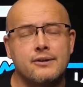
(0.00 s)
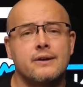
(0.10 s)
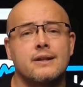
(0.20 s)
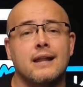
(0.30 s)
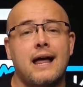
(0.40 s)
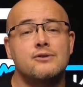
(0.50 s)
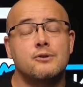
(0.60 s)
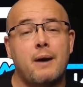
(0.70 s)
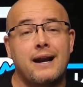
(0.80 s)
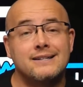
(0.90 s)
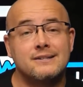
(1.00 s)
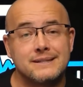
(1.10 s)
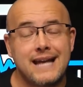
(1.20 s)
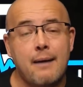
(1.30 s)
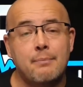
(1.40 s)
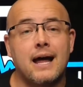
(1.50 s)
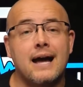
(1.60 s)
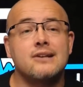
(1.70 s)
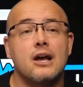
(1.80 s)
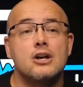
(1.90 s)
that allows your body to
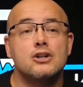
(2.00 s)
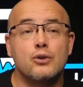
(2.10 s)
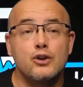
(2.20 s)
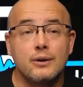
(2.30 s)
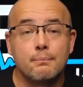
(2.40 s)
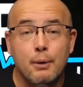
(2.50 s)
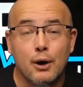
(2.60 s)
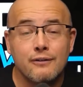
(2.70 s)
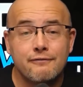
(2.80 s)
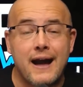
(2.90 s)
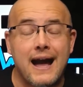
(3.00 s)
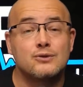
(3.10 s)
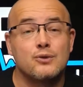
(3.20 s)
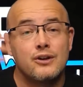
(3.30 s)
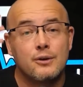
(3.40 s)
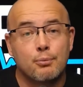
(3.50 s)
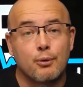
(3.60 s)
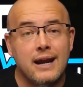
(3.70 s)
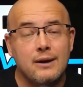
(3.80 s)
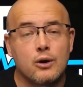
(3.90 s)
metabolize so that you can burn fat, so that your
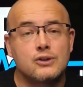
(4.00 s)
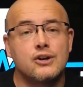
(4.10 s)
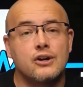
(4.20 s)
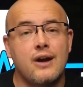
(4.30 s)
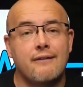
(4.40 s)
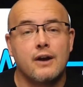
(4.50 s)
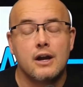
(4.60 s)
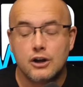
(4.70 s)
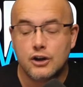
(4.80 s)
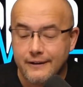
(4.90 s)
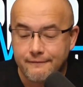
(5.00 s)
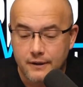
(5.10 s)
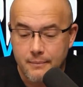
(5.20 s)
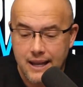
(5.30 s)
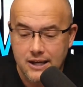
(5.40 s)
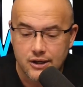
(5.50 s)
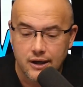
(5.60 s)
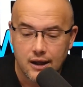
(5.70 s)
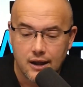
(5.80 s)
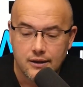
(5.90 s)
brain works good and you have good
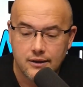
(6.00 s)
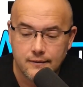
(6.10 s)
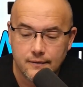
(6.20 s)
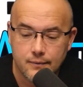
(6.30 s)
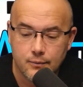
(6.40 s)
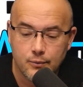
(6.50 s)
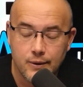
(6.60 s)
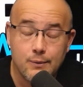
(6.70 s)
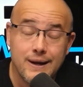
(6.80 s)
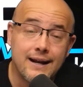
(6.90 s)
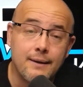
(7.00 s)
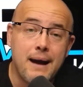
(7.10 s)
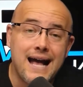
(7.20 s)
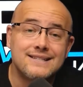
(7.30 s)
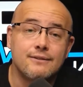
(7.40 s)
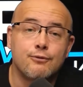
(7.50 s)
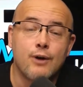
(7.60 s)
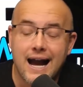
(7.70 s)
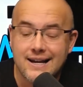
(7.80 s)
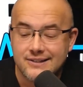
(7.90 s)
inflammation. We get a massive
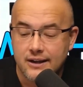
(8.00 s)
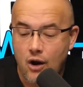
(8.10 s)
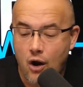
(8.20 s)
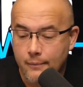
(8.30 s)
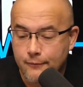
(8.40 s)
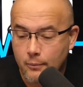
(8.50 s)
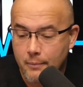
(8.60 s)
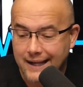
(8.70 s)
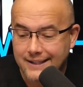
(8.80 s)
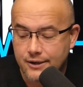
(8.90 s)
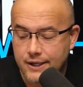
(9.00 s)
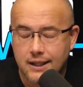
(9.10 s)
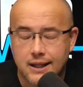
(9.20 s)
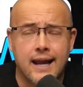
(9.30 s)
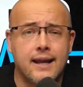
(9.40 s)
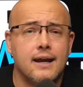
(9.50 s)
rise in harmful bacteria like